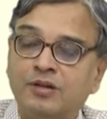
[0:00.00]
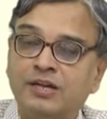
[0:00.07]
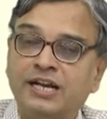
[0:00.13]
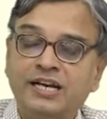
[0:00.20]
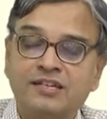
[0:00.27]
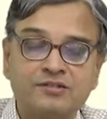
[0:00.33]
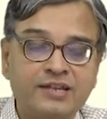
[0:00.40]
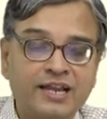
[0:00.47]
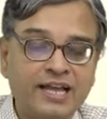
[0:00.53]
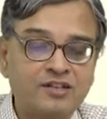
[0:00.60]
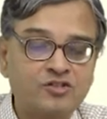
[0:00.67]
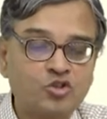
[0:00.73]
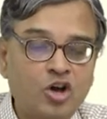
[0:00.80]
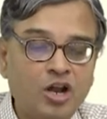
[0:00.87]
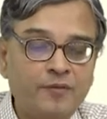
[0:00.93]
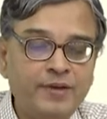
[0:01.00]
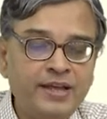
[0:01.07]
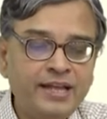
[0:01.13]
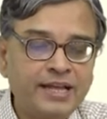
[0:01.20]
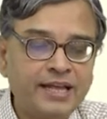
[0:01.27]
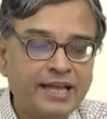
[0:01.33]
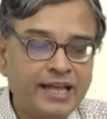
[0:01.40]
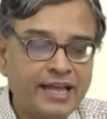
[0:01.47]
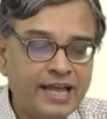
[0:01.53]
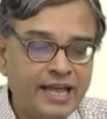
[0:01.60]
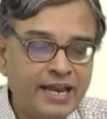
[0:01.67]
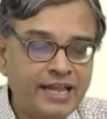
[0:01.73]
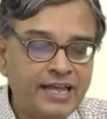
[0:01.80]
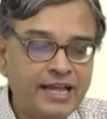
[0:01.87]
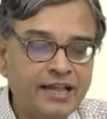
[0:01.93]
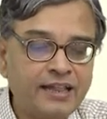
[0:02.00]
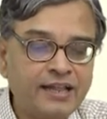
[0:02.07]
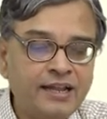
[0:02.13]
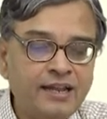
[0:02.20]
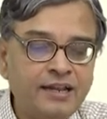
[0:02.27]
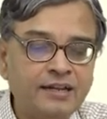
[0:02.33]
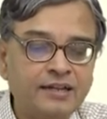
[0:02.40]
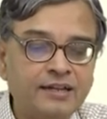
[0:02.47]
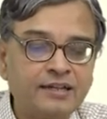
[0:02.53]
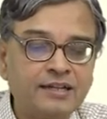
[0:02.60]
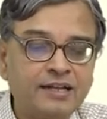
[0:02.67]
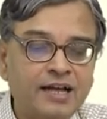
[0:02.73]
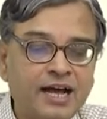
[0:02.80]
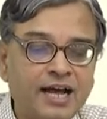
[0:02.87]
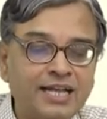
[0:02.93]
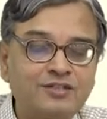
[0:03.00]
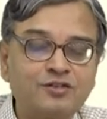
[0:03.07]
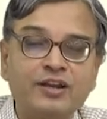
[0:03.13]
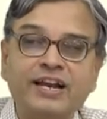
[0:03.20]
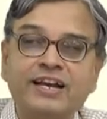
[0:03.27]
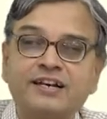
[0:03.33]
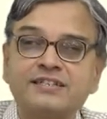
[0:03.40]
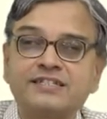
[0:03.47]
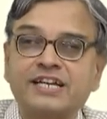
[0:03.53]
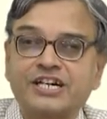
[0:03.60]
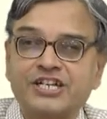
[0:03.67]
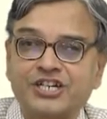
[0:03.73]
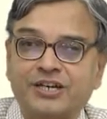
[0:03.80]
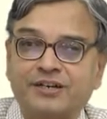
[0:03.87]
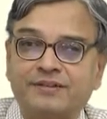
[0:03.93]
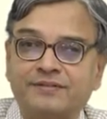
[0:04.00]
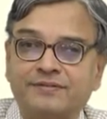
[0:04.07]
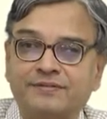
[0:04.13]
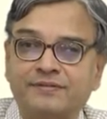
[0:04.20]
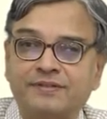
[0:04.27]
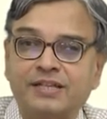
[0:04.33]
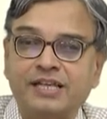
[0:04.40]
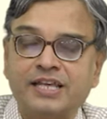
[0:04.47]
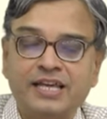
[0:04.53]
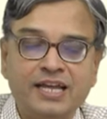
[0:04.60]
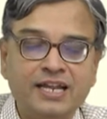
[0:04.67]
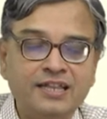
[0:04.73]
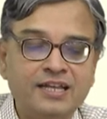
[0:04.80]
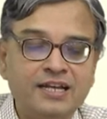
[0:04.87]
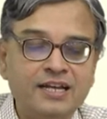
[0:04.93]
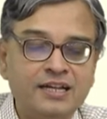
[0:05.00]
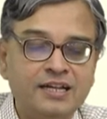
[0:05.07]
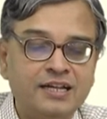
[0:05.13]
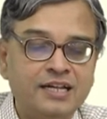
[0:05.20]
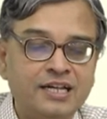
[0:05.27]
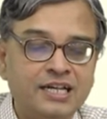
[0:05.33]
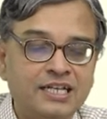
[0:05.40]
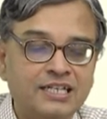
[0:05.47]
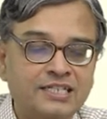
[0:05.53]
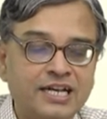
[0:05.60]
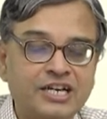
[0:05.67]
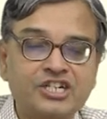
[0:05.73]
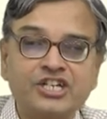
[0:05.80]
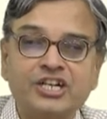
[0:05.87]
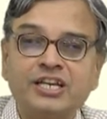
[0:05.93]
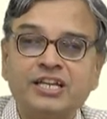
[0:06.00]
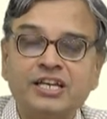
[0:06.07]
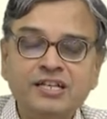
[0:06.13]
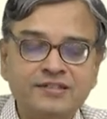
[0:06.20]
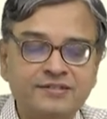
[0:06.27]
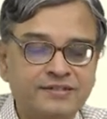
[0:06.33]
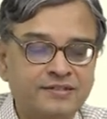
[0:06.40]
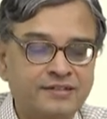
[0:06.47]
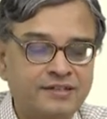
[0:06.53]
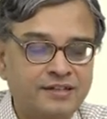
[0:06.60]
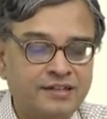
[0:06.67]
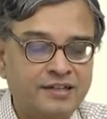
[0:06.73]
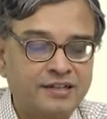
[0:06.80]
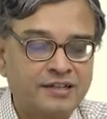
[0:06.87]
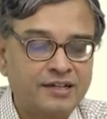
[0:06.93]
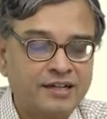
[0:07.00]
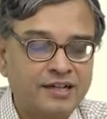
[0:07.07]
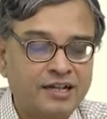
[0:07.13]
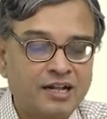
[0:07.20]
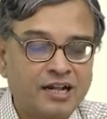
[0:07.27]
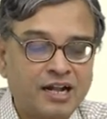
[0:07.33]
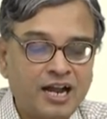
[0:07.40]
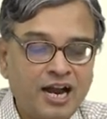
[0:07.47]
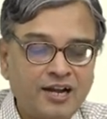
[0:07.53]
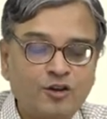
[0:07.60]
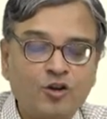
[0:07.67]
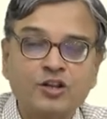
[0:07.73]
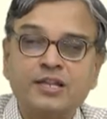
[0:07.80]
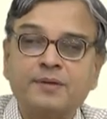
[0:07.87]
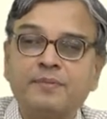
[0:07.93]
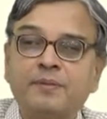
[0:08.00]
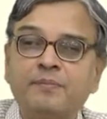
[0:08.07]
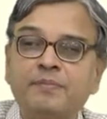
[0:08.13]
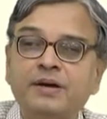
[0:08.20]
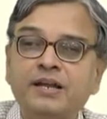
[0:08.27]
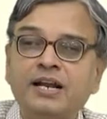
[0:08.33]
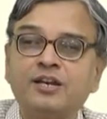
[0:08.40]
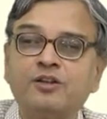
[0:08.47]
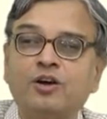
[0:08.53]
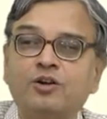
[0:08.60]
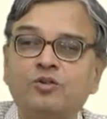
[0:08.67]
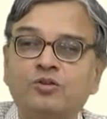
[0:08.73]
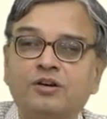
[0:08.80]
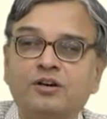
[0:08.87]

It is like solving any other isolated section. Here the section is cut on the member and you are